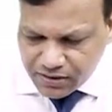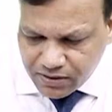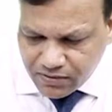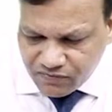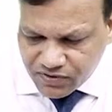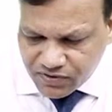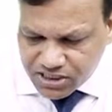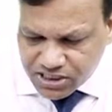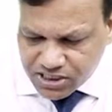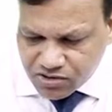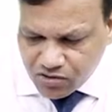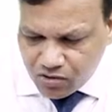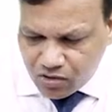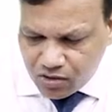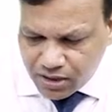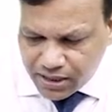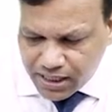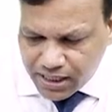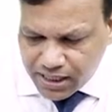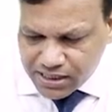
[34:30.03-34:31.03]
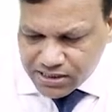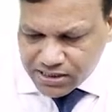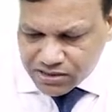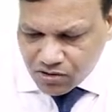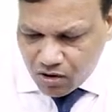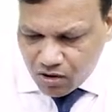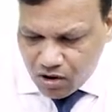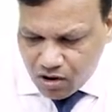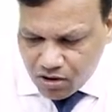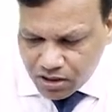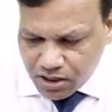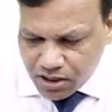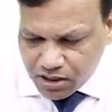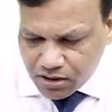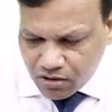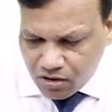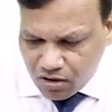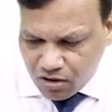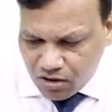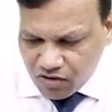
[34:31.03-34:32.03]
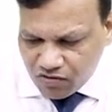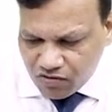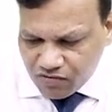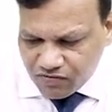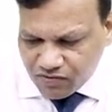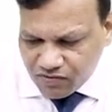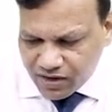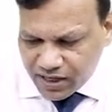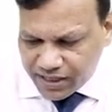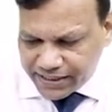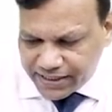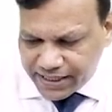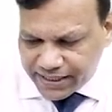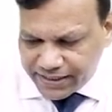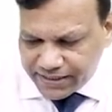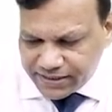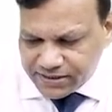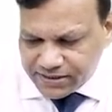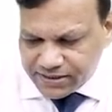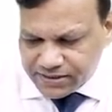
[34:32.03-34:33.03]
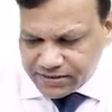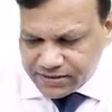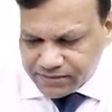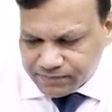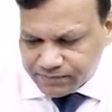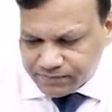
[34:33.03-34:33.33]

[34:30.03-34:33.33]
which is called as order of kinetics.